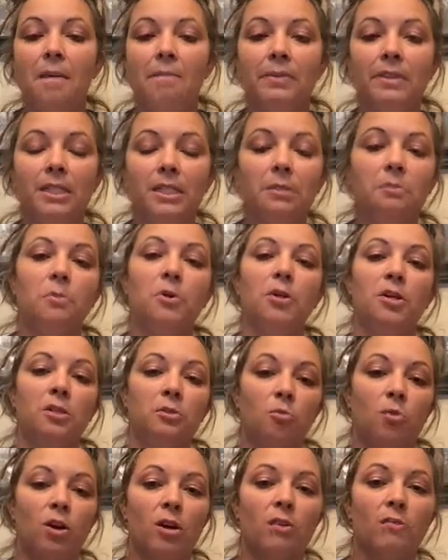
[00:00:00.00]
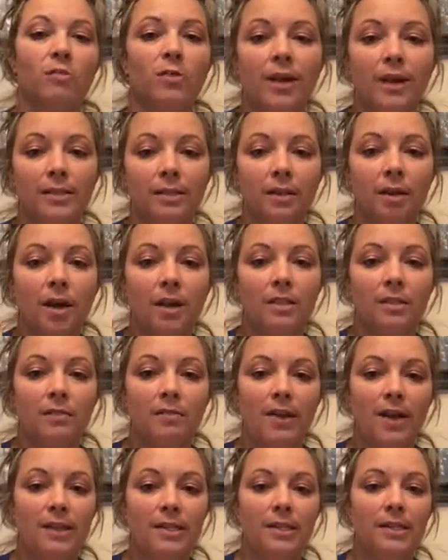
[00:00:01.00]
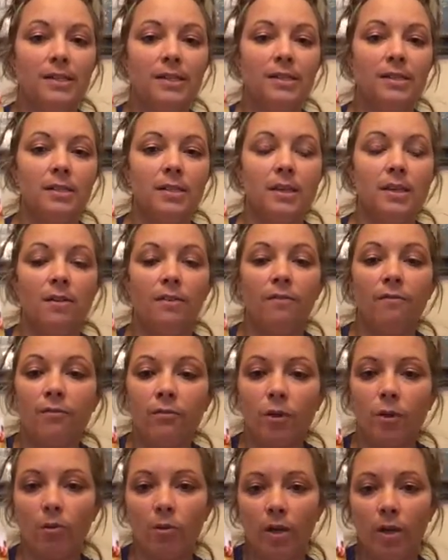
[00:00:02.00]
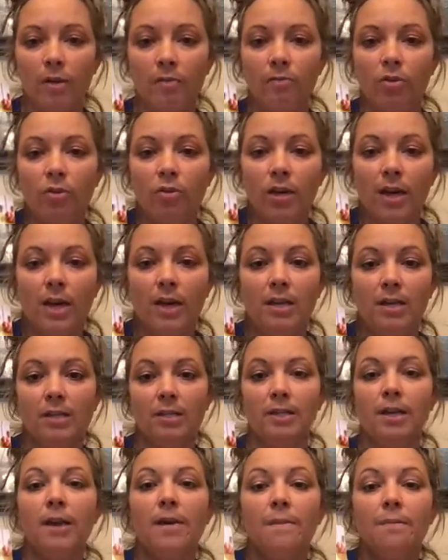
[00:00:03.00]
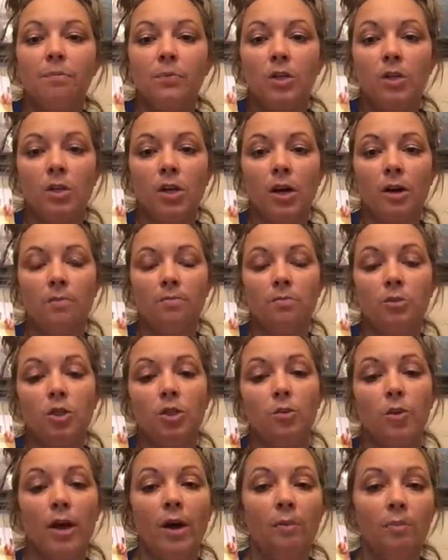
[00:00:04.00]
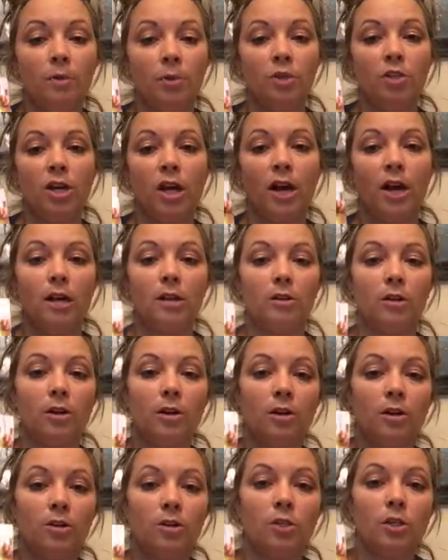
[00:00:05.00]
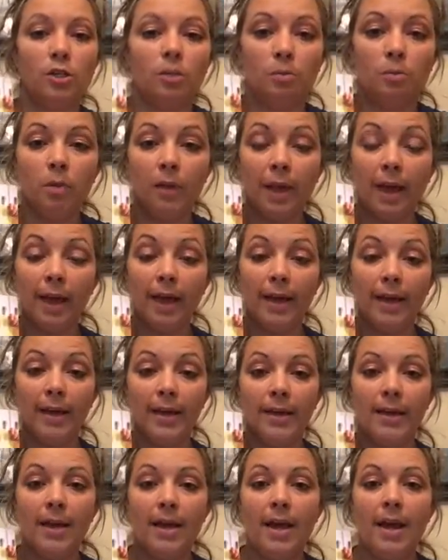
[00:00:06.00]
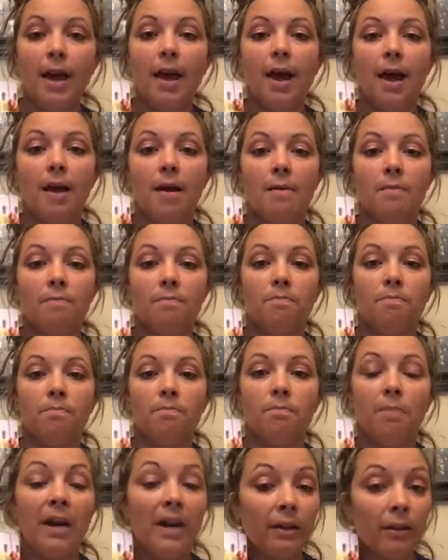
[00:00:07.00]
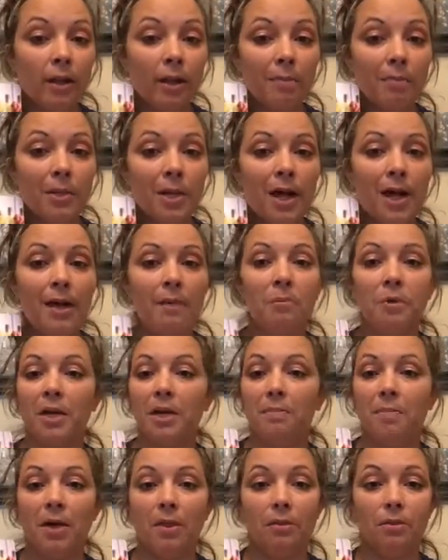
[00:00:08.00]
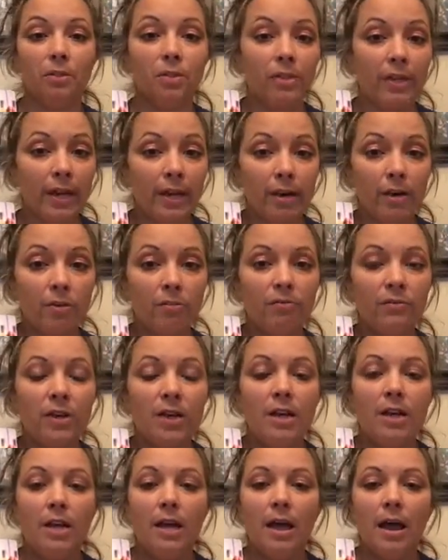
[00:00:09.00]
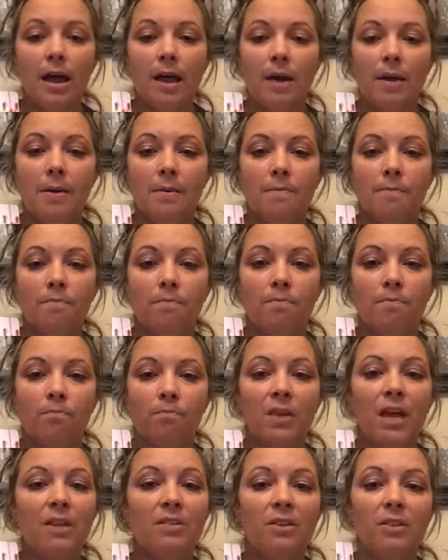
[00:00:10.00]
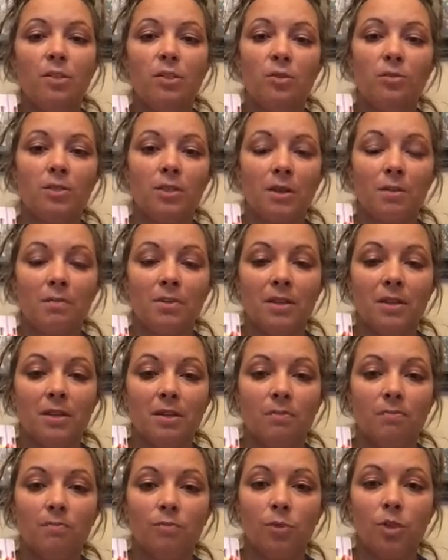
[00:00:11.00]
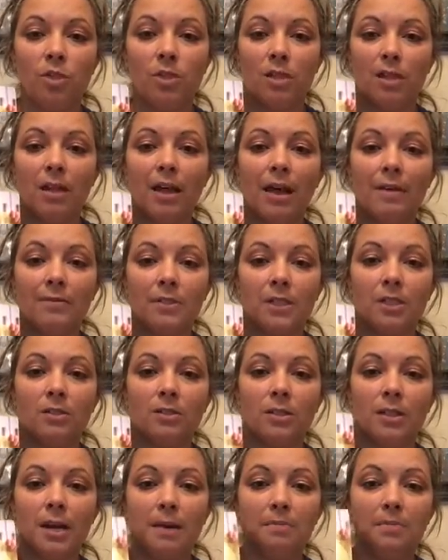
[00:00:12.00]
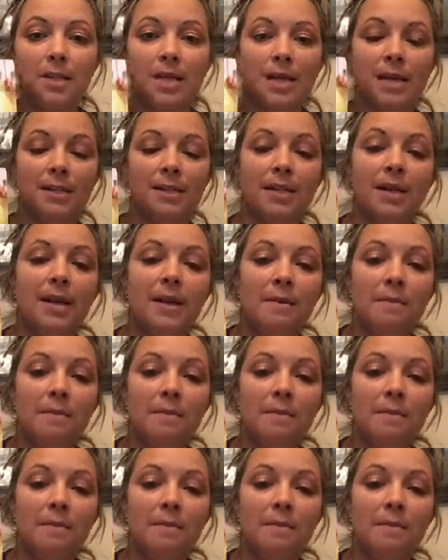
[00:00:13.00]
But this book is wonderful. It has lots of ideas if you're looking for things to help your child learn to play, parallel play by themselves, and then do some of the life skills types things.